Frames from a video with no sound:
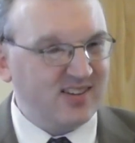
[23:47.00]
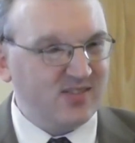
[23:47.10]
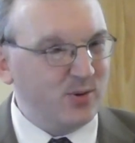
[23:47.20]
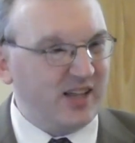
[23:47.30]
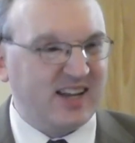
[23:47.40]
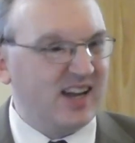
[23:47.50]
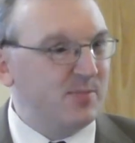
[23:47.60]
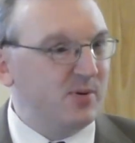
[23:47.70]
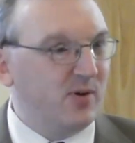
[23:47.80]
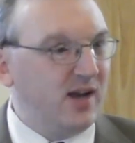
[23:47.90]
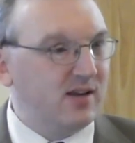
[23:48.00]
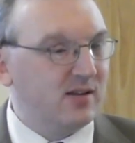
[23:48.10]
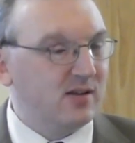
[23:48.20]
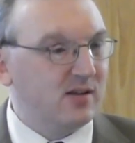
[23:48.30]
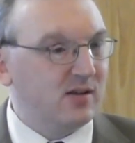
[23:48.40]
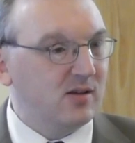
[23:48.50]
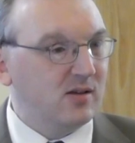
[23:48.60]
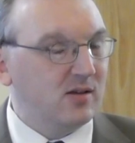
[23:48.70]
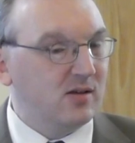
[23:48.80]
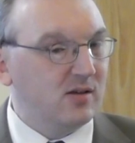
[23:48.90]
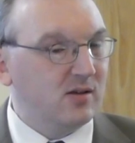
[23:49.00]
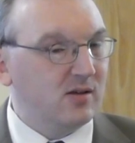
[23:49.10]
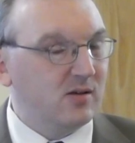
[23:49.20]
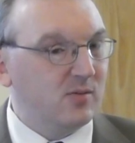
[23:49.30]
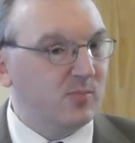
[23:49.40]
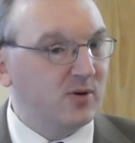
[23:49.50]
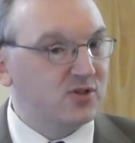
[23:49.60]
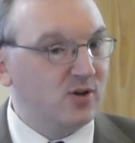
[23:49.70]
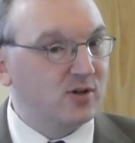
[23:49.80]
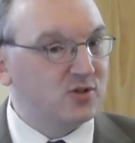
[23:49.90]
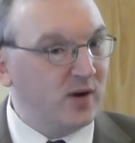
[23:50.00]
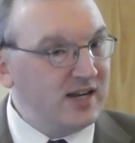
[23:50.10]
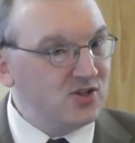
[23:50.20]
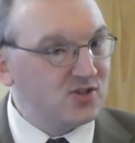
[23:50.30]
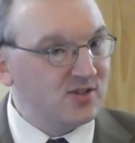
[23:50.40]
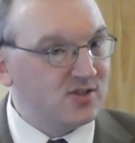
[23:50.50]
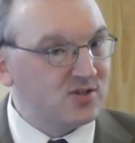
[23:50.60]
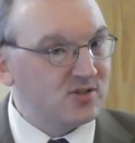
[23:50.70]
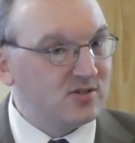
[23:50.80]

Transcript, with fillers: well, that can't be right. Because God's righteousness